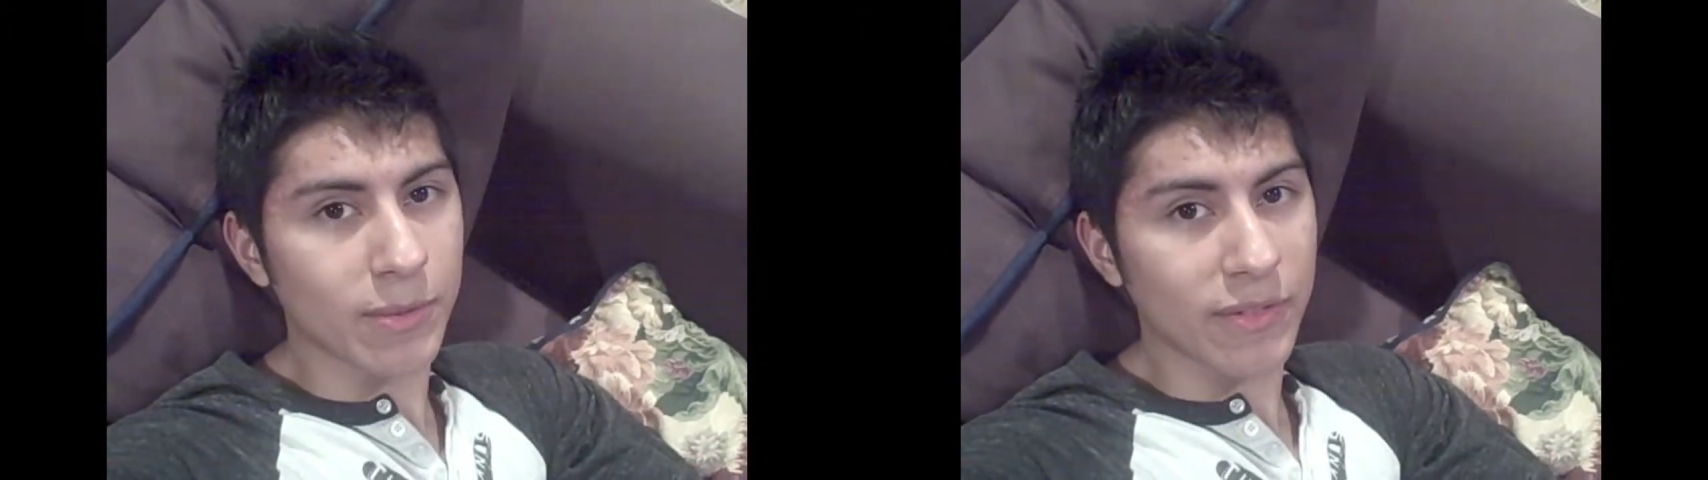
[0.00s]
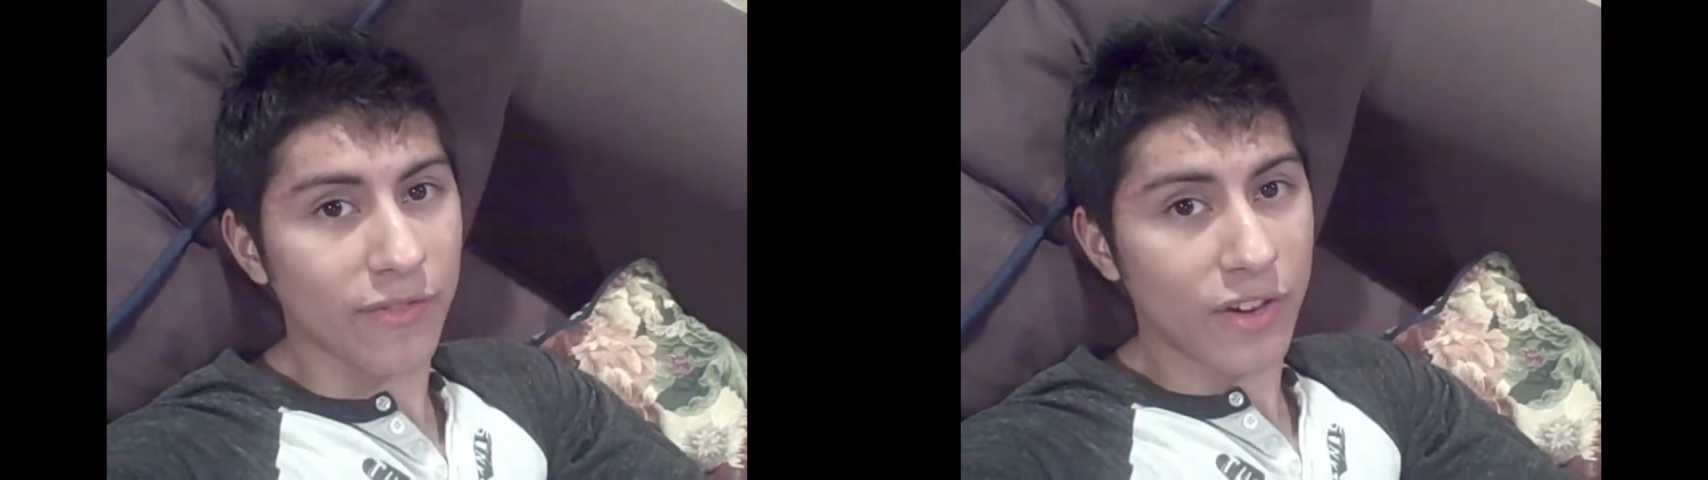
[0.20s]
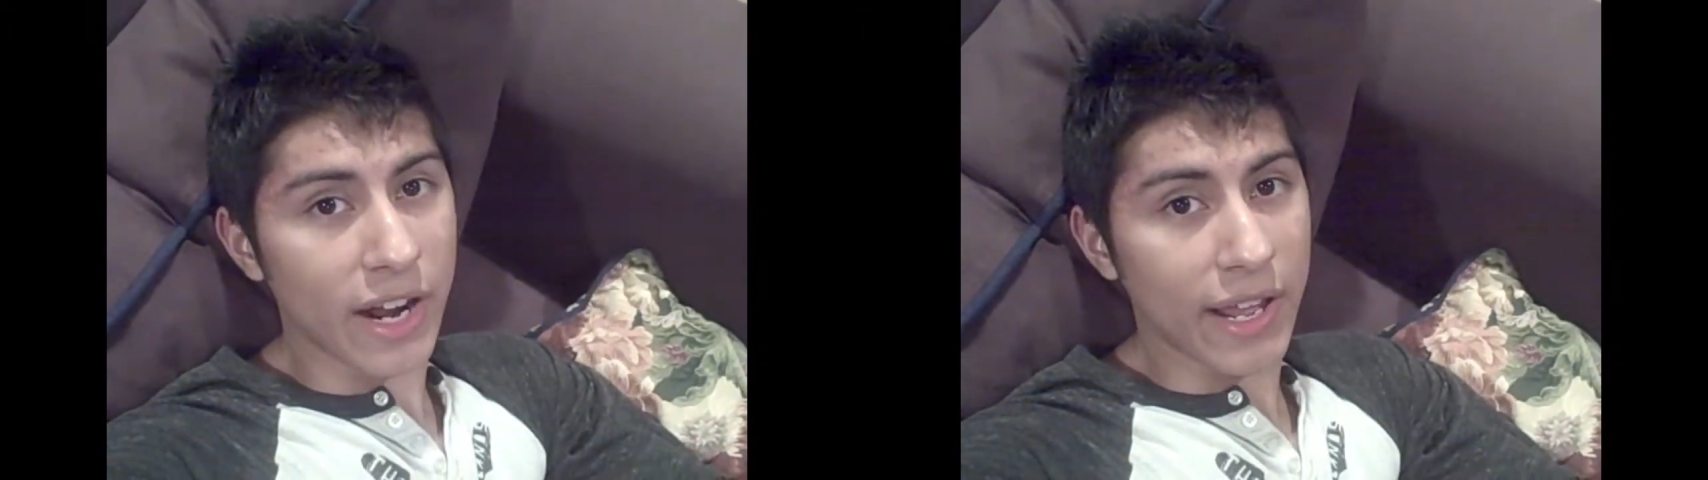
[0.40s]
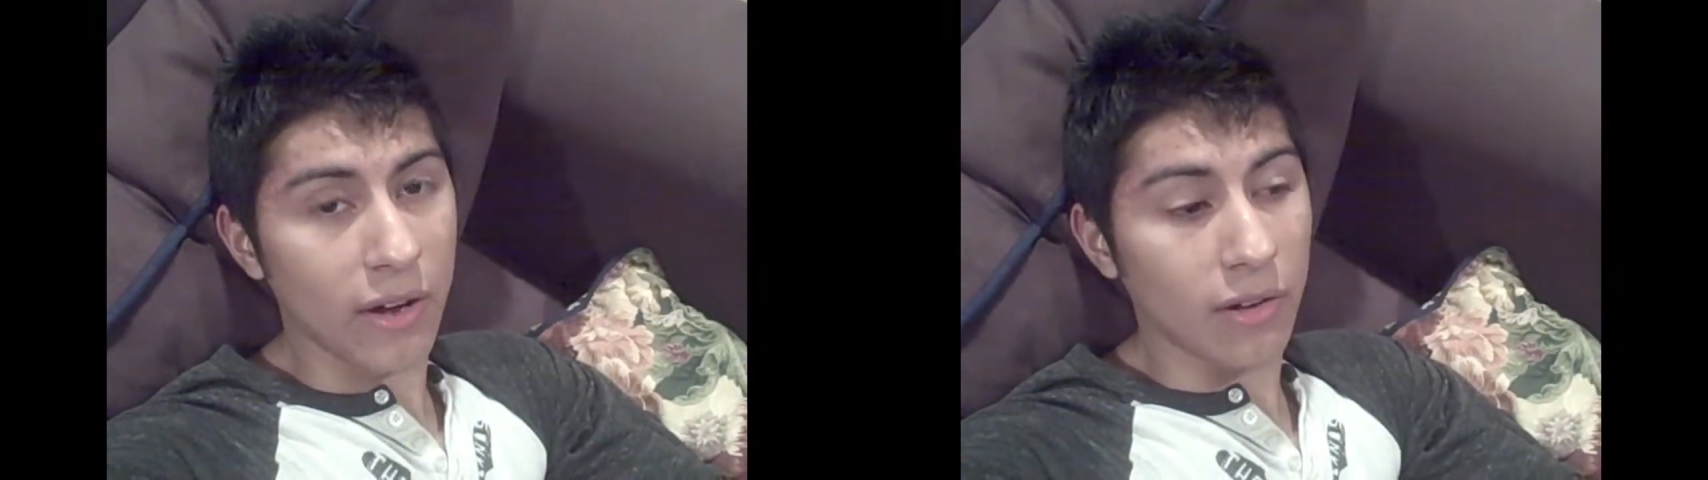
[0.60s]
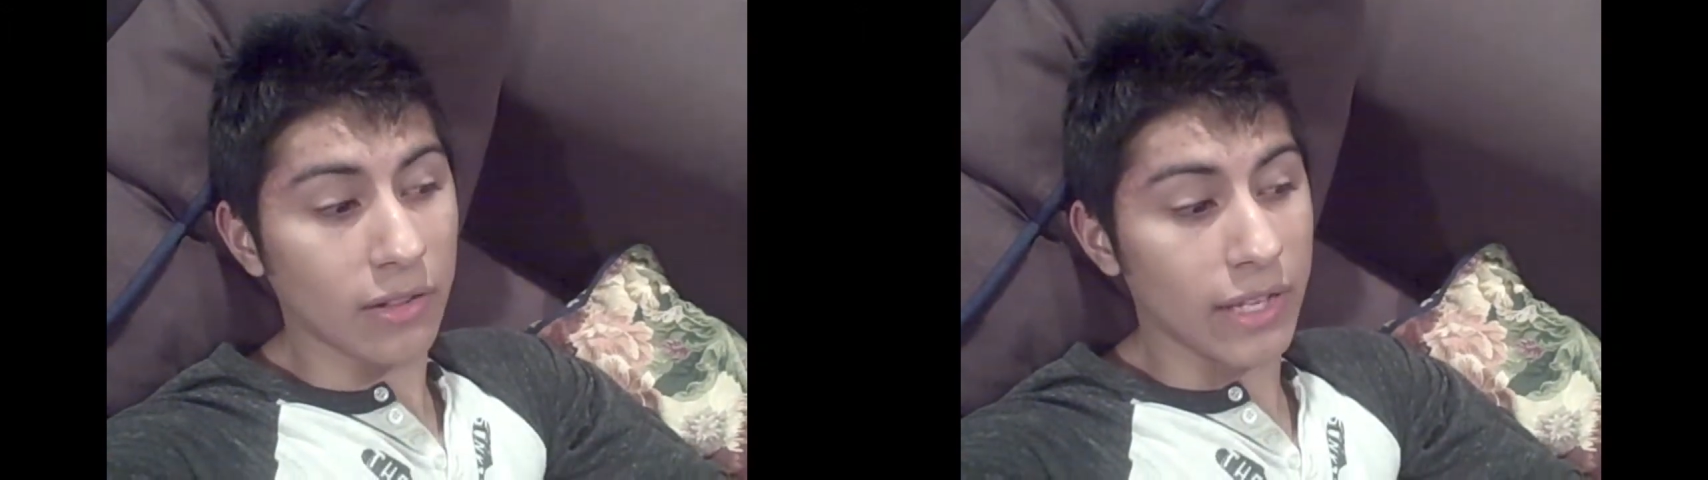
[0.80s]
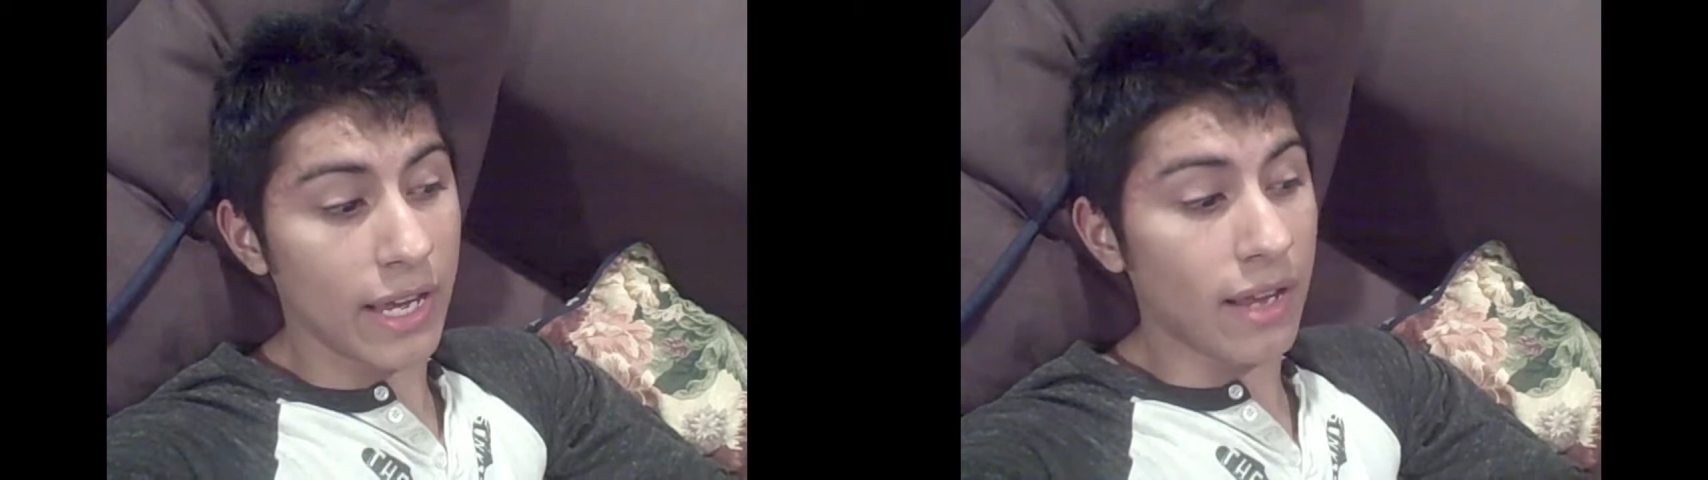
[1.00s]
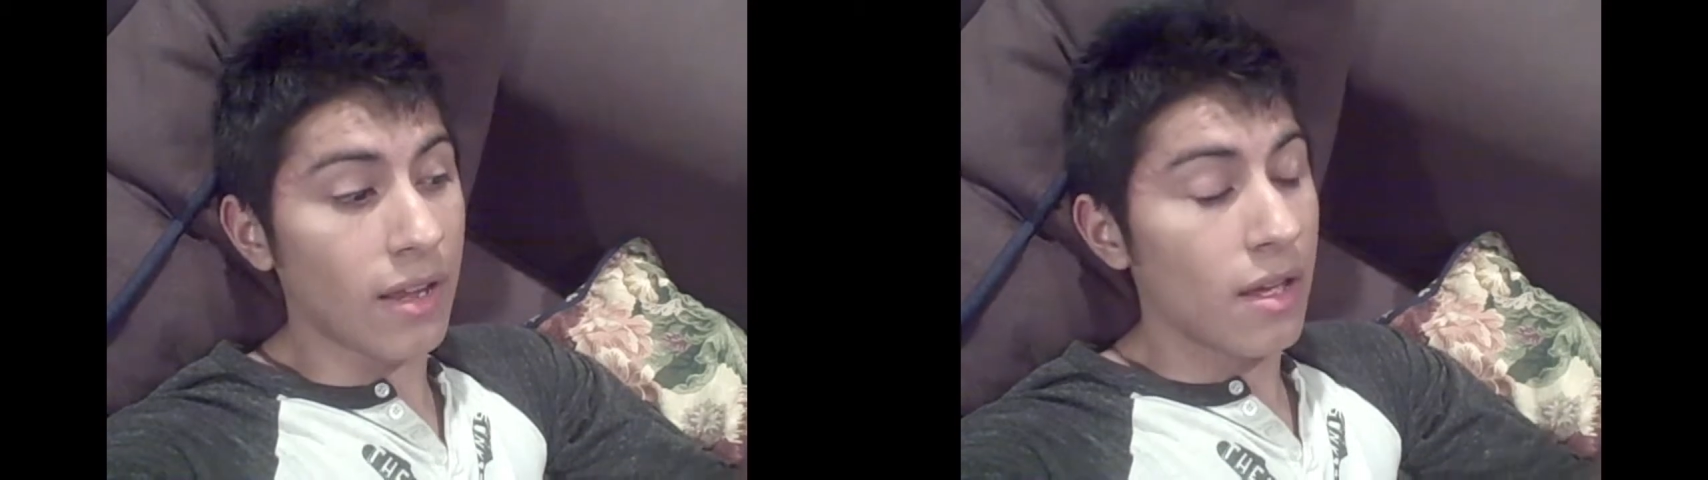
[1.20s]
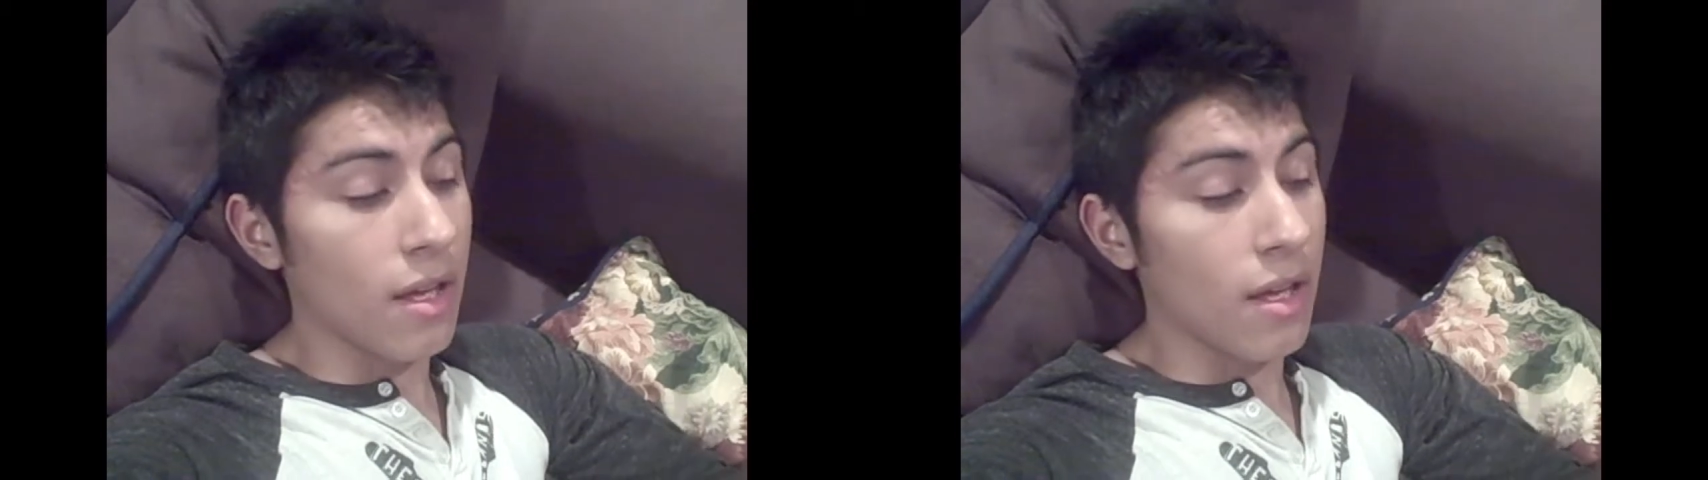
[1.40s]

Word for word: been Friday all day,